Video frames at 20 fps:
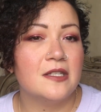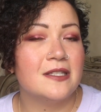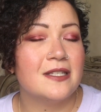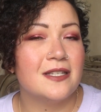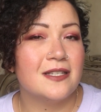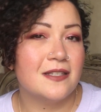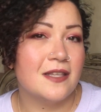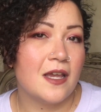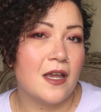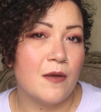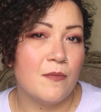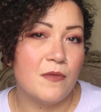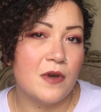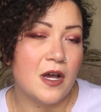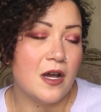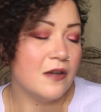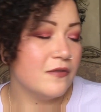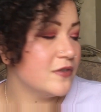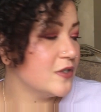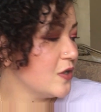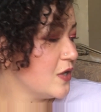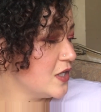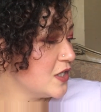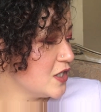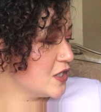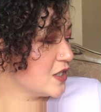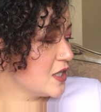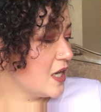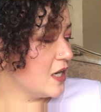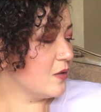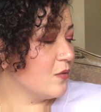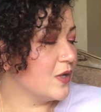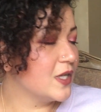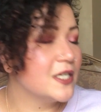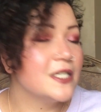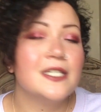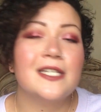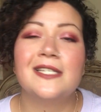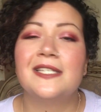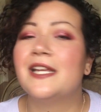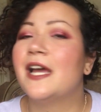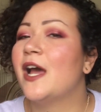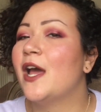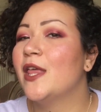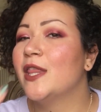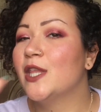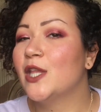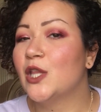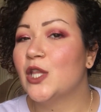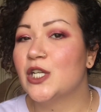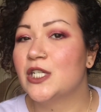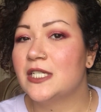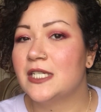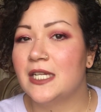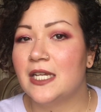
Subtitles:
This is like a mauve, so I just kind of wanted to tie the look